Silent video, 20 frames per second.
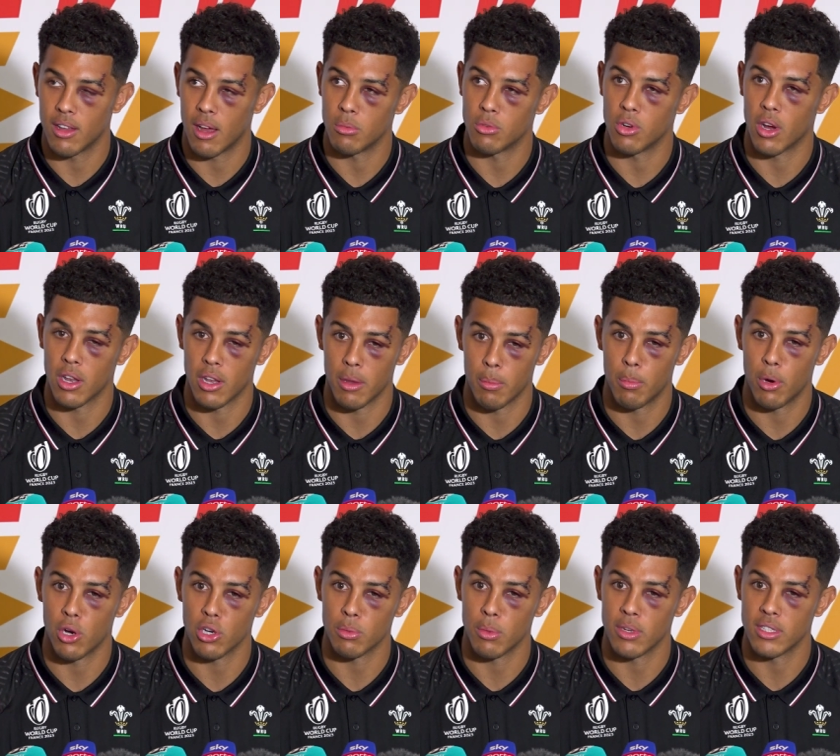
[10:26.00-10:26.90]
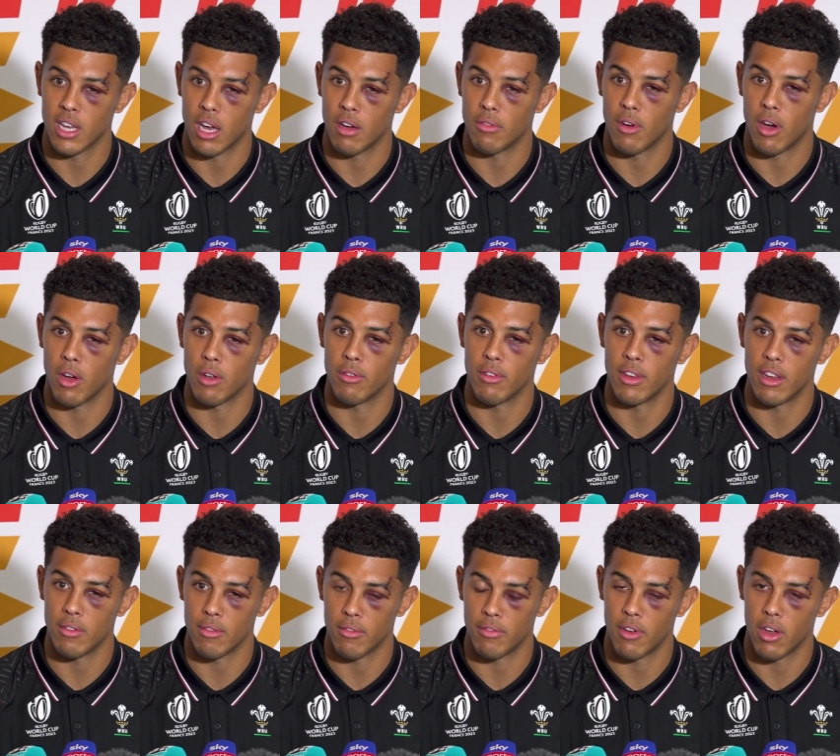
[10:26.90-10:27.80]
I'm trying to push myself on
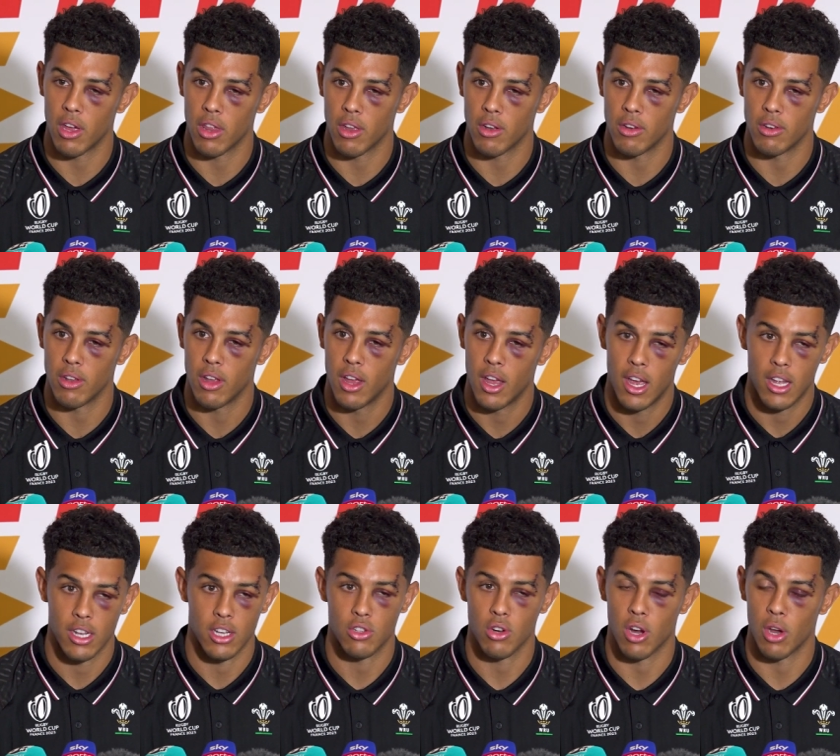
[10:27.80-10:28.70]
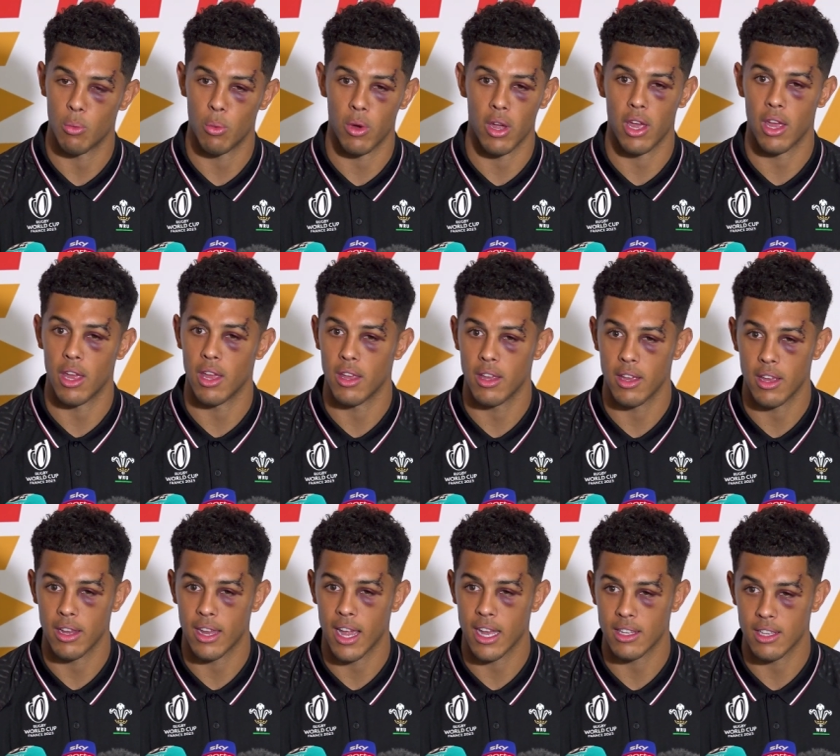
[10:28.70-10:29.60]
even further and to try and wear it
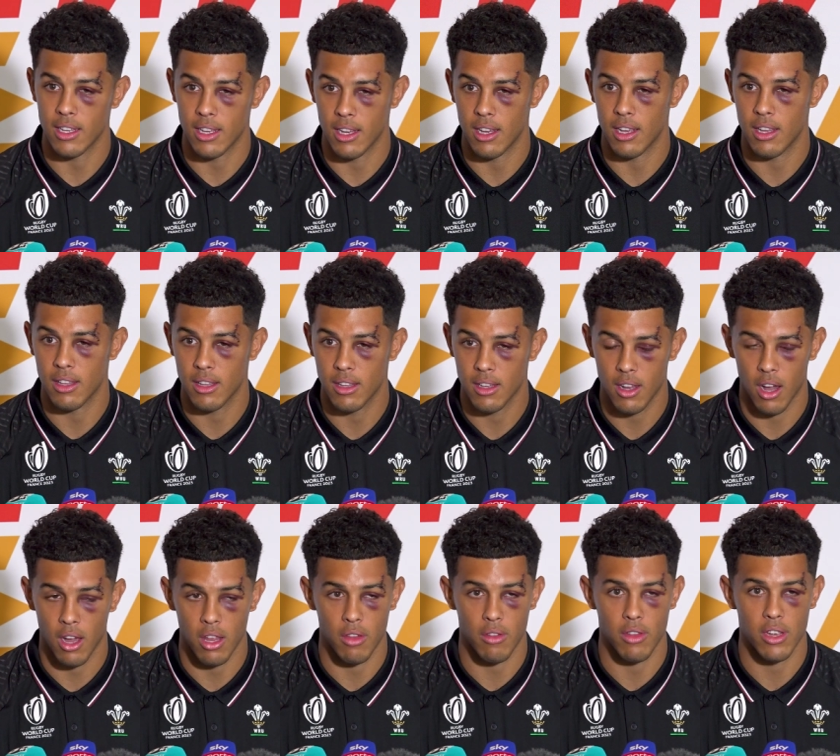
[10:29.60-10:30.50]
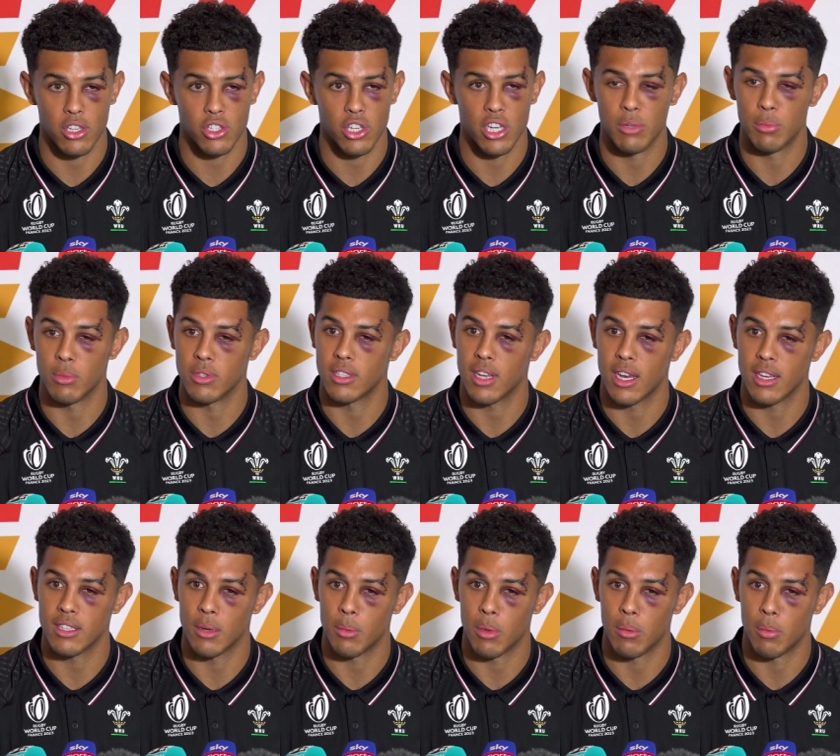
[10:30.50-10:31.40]
and get to kind of the achievements
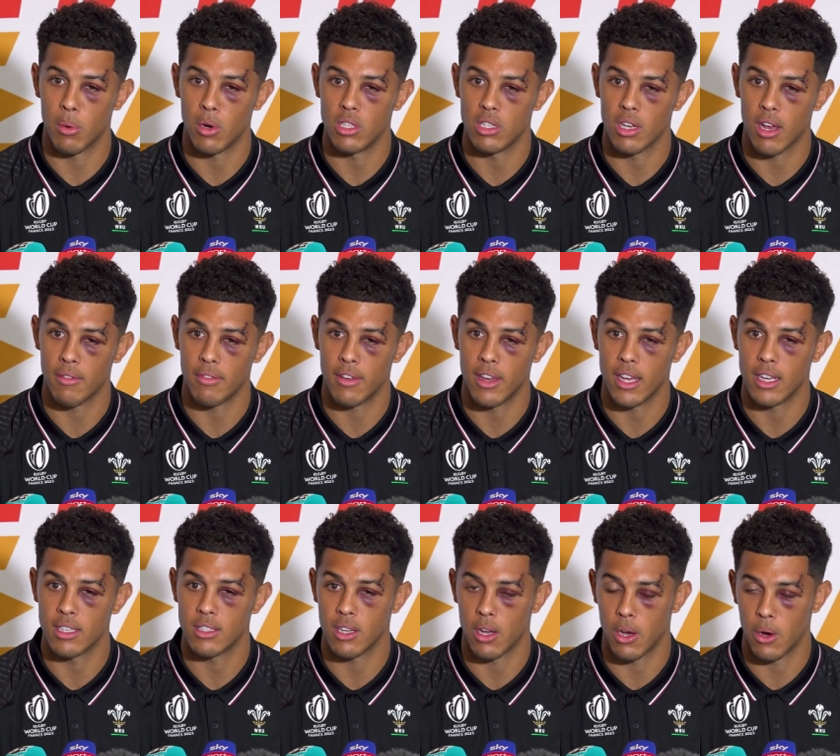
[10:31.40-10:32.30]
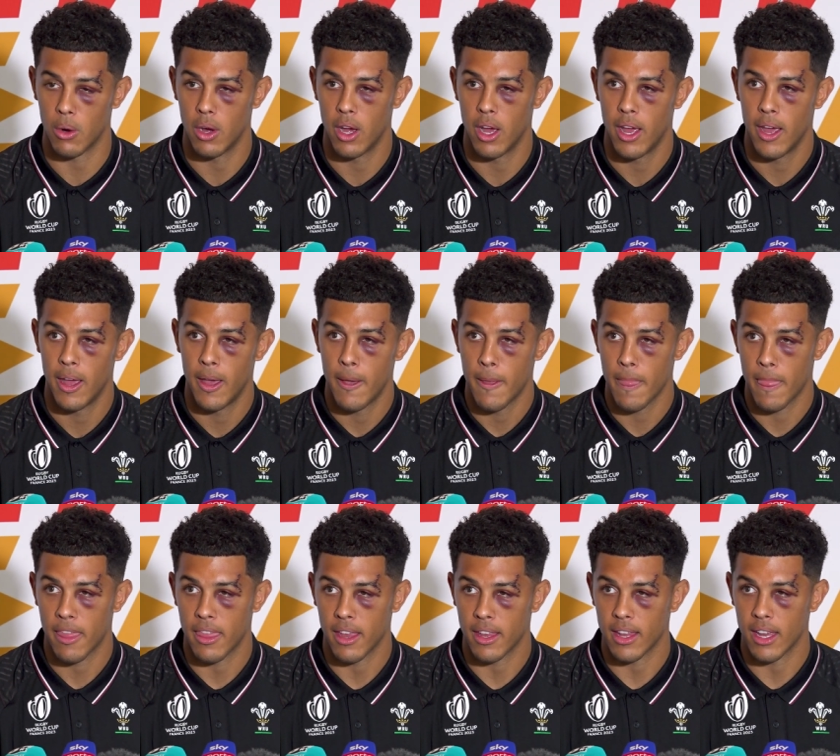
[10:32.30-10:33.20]
that some of the boys have here. So
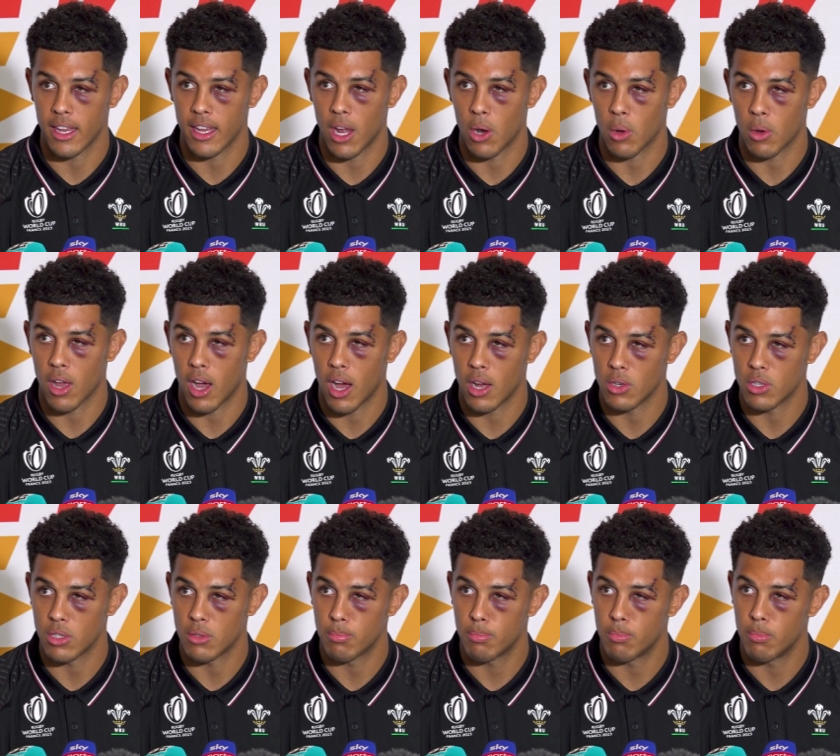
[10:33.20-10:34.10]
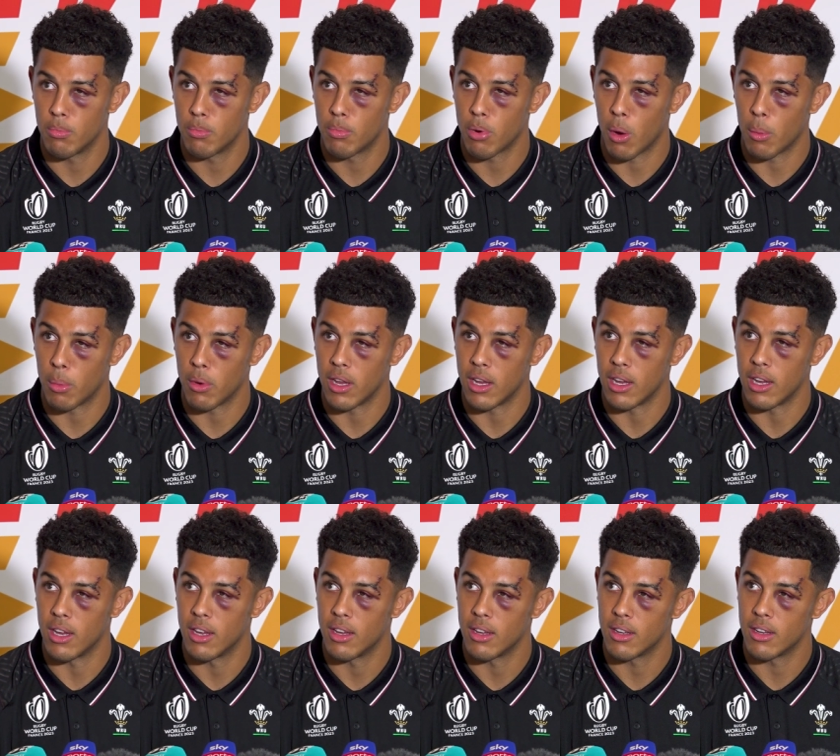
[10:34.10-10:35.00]
I think that yellow card is
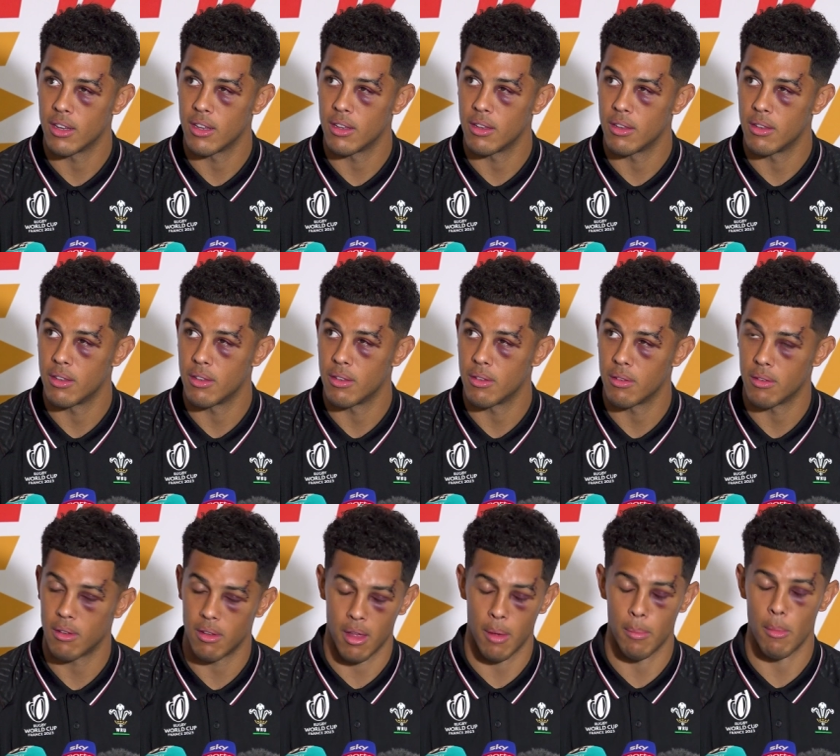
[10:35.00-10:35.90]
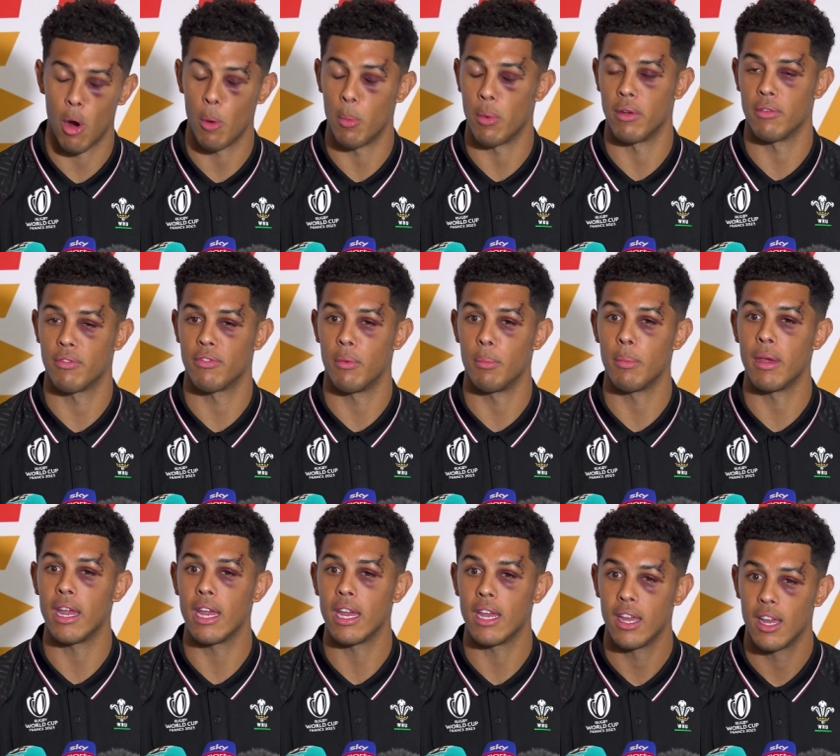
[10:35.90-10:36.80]
probably a moment for
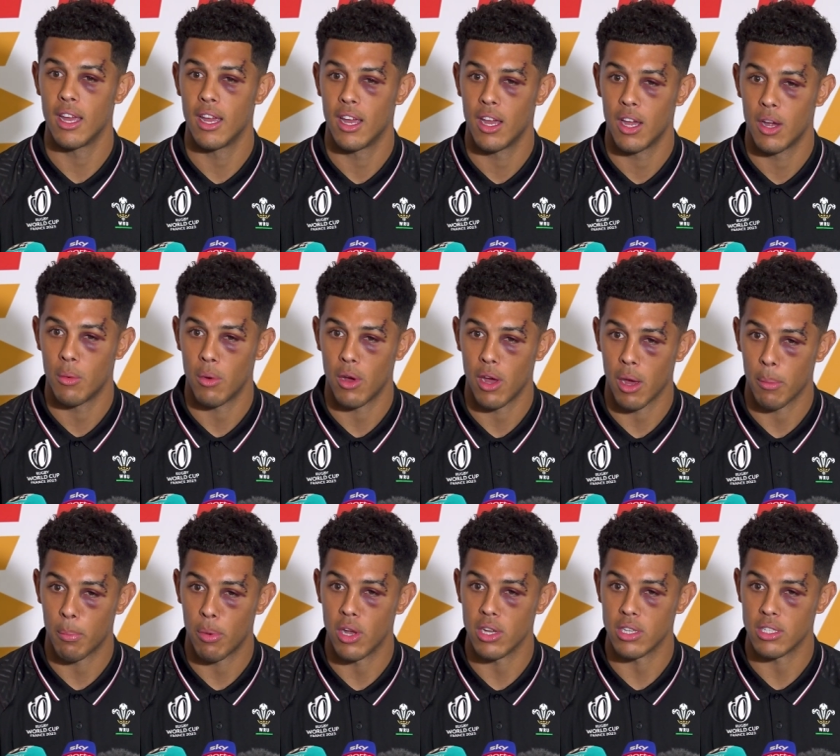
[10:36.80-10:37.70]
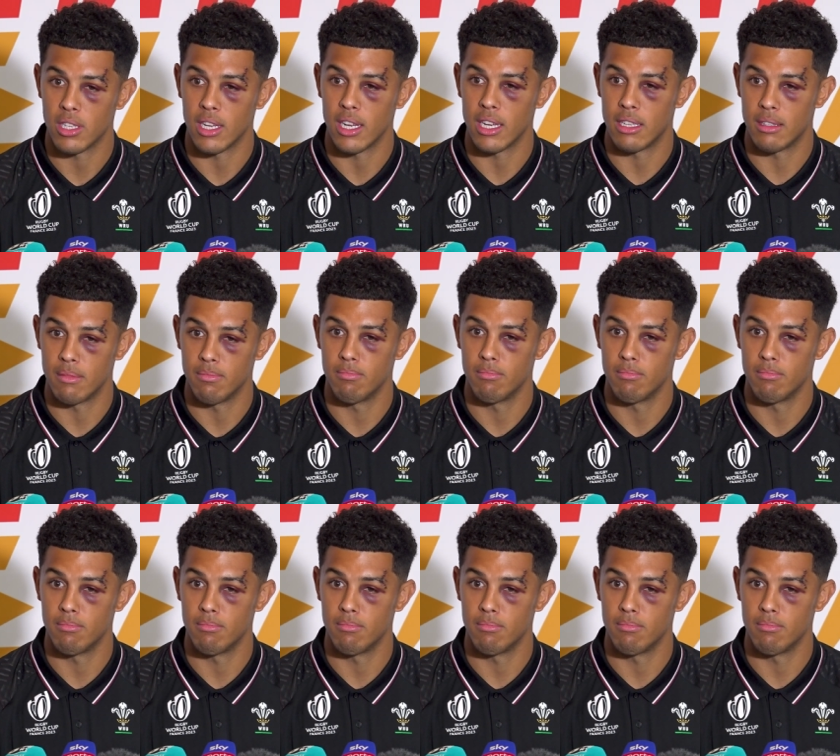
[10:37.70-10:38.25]
me where I personally,